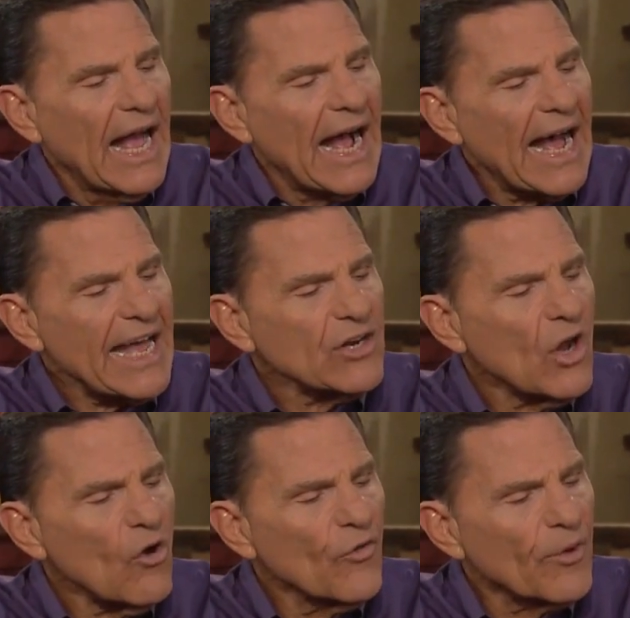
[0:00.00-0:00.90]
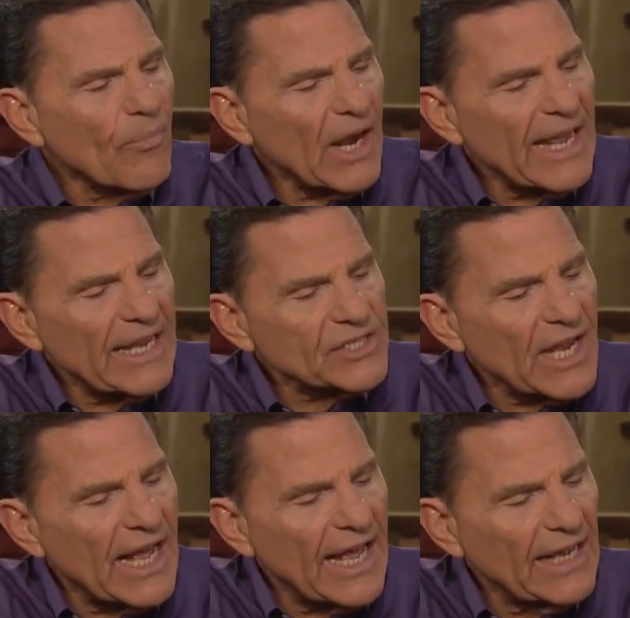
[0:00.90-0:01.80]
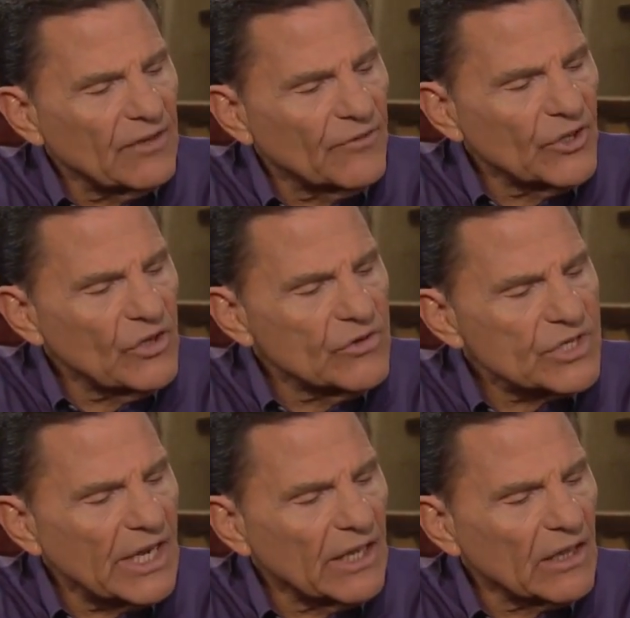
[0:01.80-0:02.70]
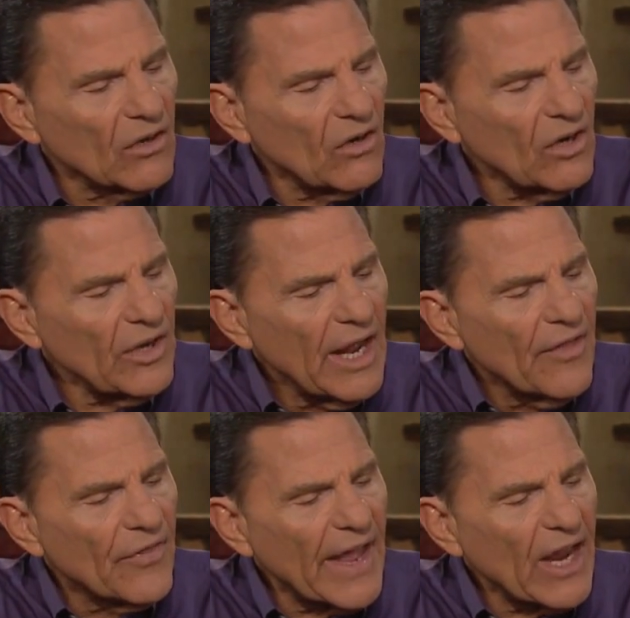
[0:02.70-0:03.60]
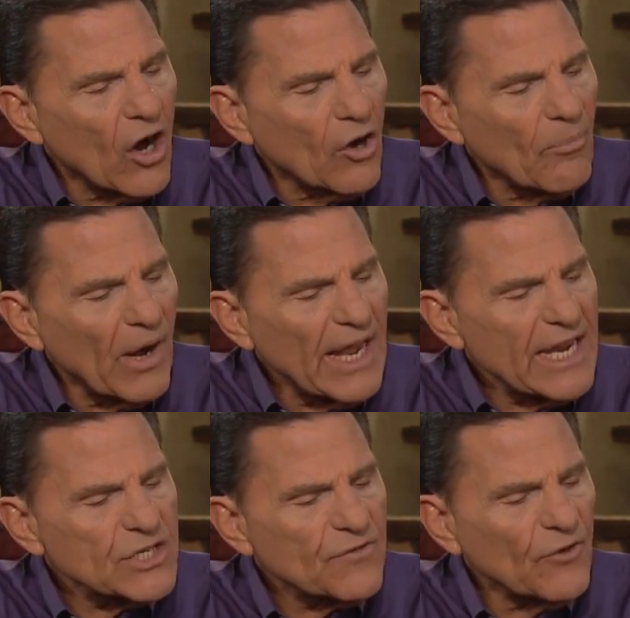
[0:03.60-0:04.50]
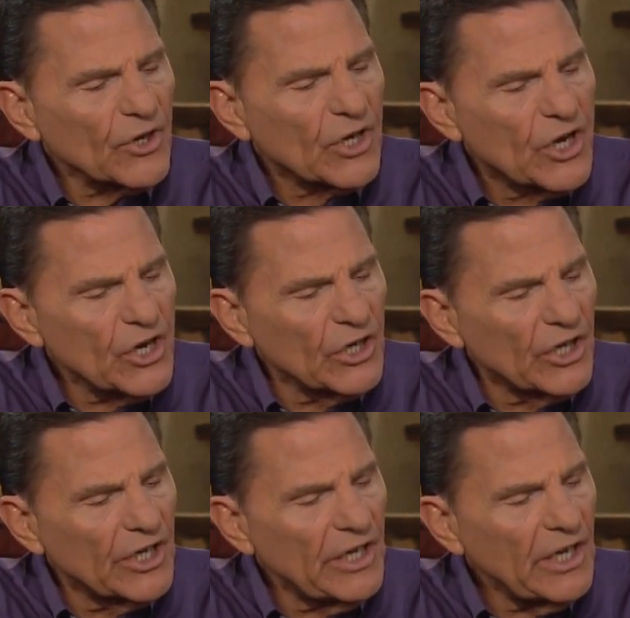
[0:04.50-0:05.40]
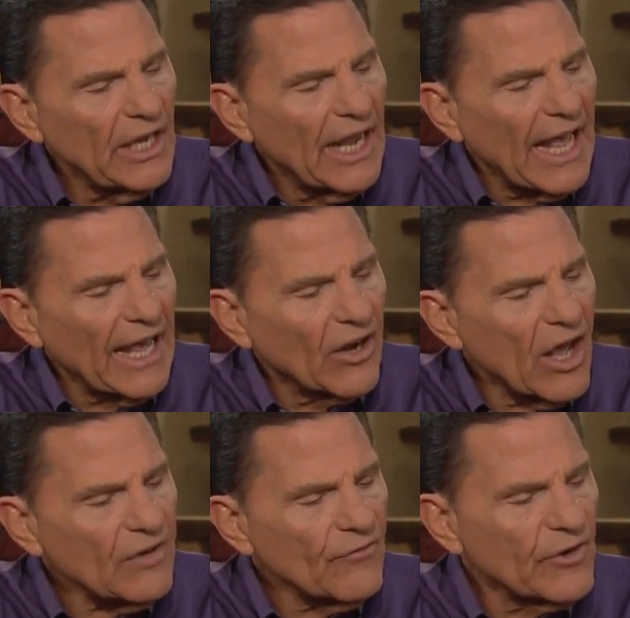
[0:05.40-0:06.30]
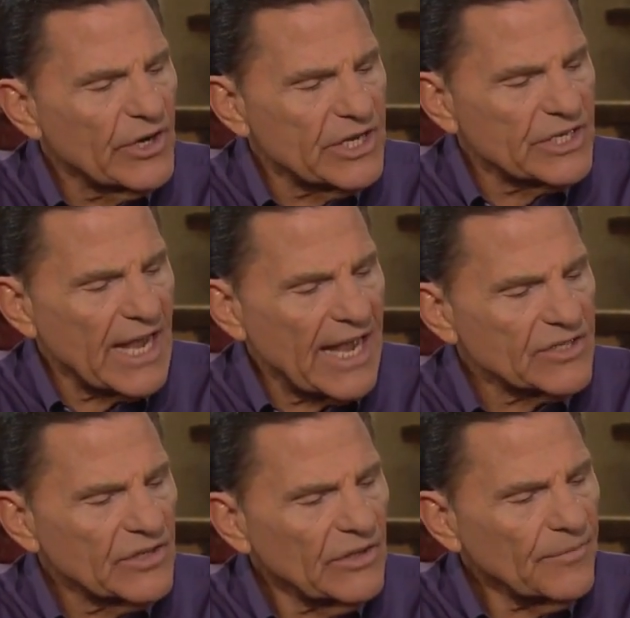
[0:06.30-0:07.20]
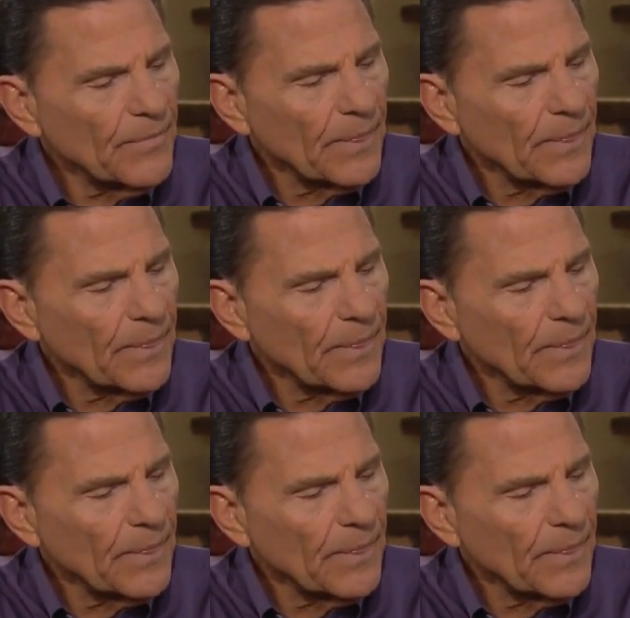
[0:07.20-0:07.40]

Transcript: I know the plans I have for you, saith the Lord. They are plans for good and yeah. not for disaster,